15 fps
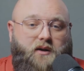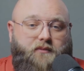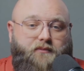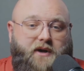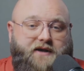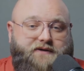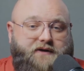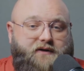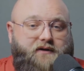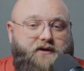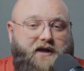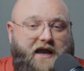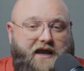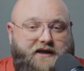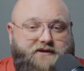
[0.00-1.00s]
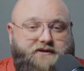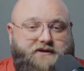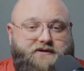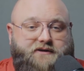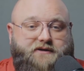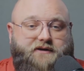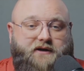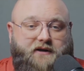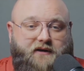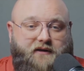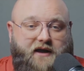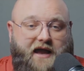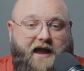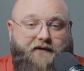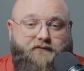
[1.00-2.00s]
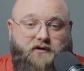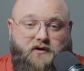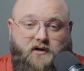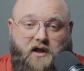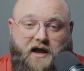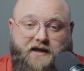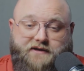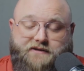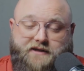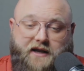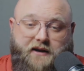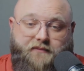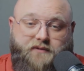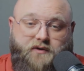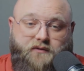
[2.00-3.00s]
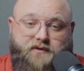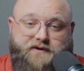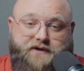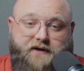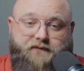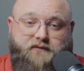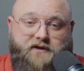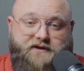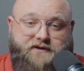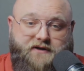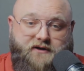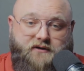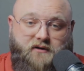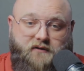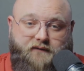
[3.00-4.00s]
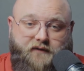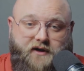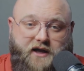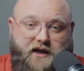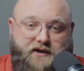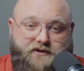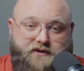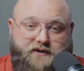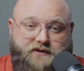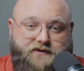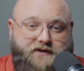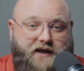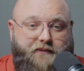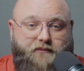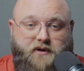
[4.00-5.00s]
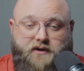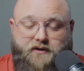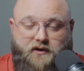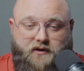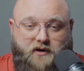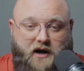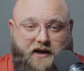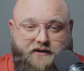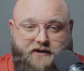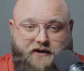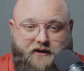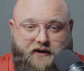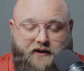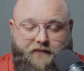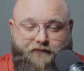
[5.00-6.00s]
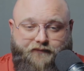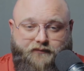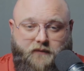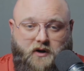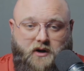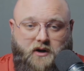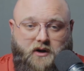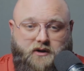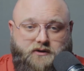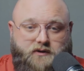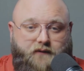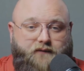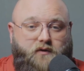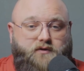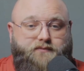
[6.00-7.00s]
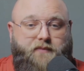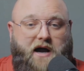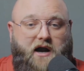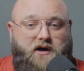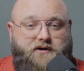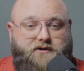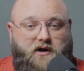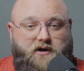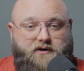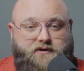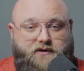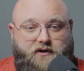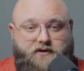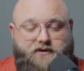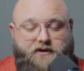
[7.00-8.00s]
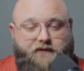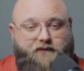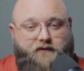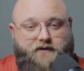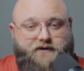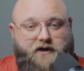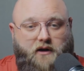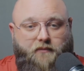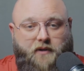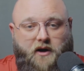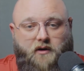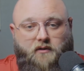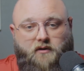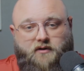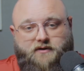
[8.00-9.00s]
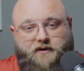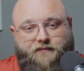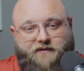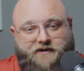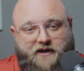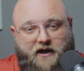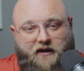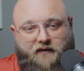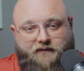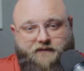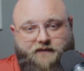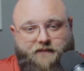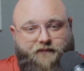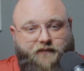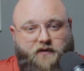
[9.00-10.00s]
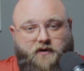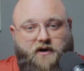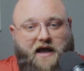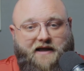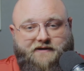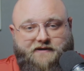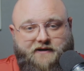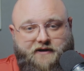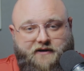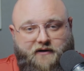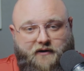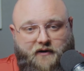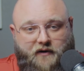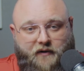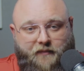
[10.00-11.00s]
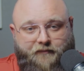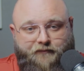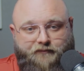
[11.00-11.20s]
Basically, agents, they have their clients set up to receive listing notifications that meet their criteria. So if those buyers aren't searching for sale by owners themselves, they're not seeing your home.